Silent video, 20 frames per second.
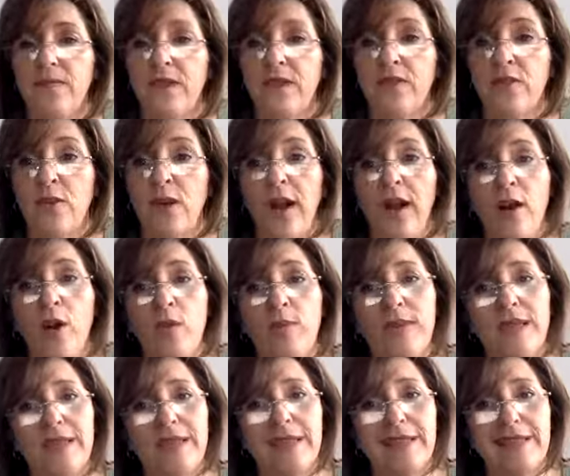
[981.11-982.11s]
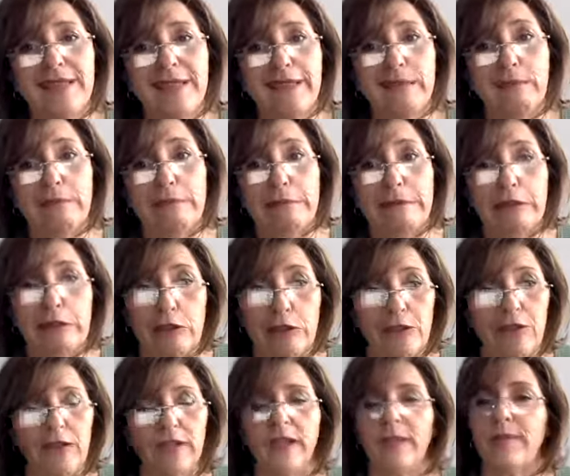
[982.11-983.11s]
so i hope this is like
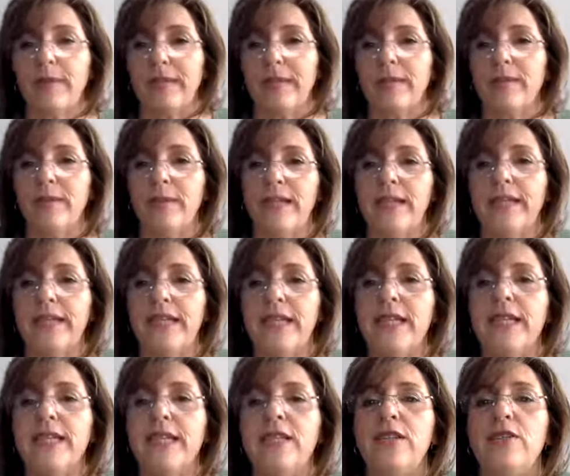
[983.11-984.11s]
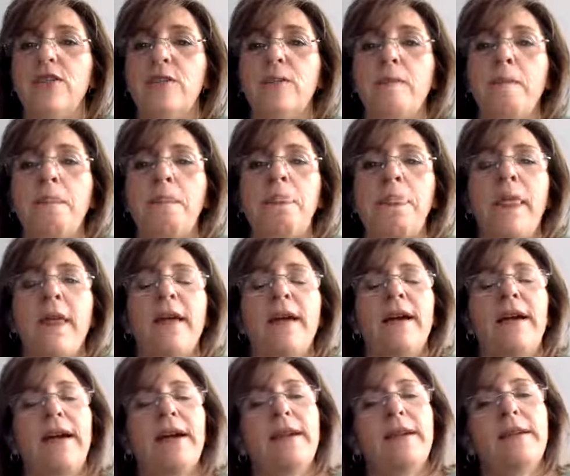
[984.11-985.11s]
stirring up a little bit of things in you
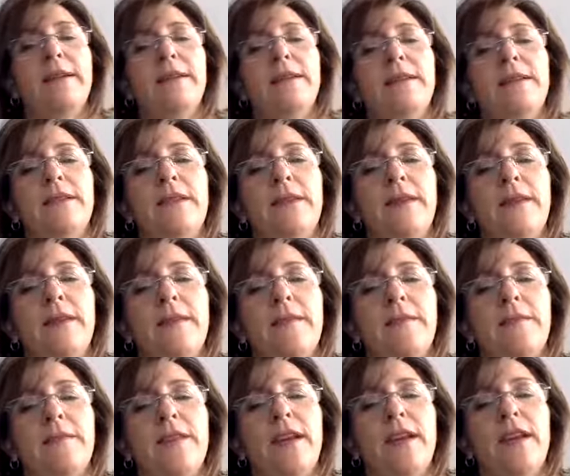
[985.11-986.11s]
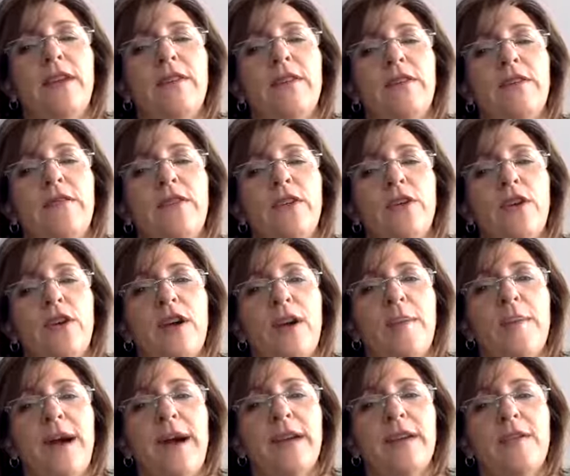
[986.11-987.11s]
and um, and if, you know come
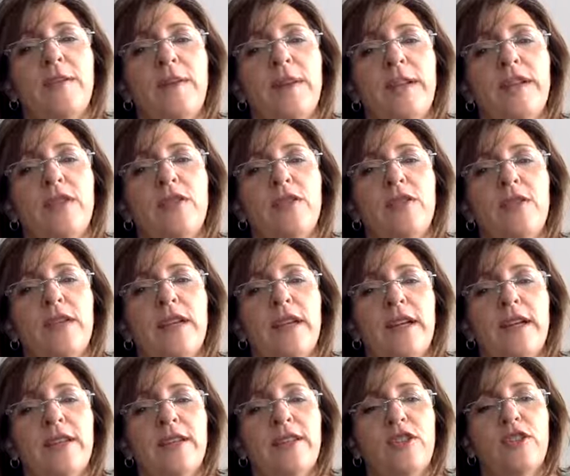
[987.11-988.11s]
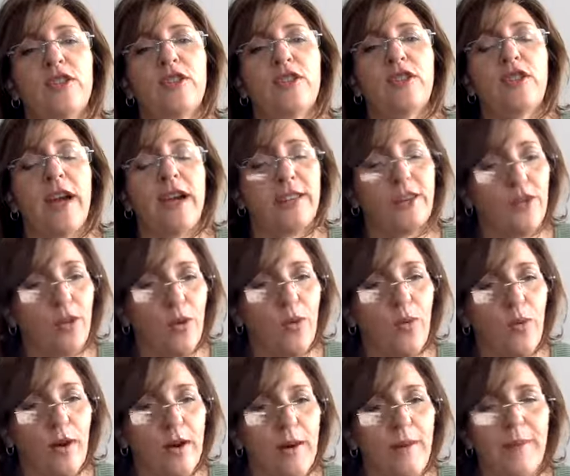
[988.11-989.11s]
back a bit to the Catholic Church. I don't
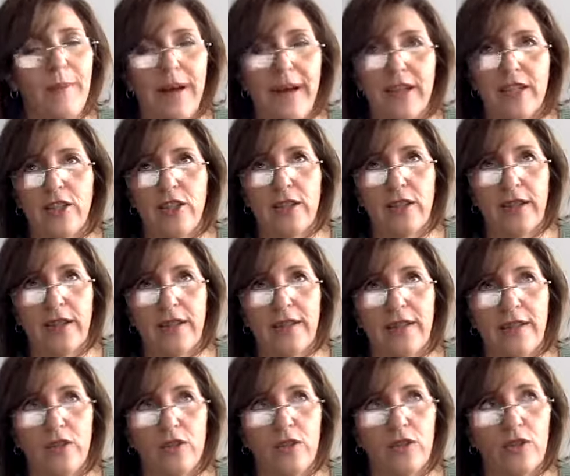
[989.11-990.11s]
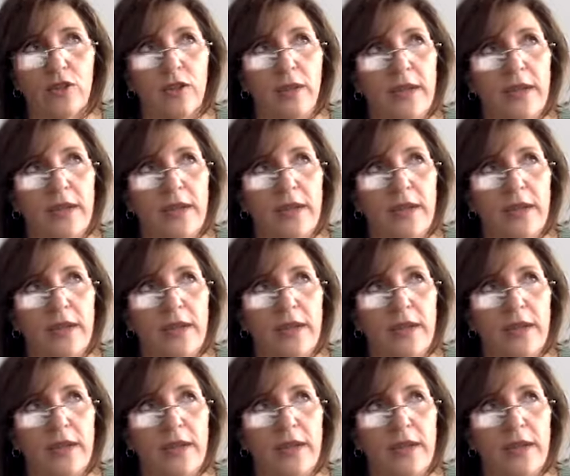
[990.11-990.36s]
want to bash the Catholic Church,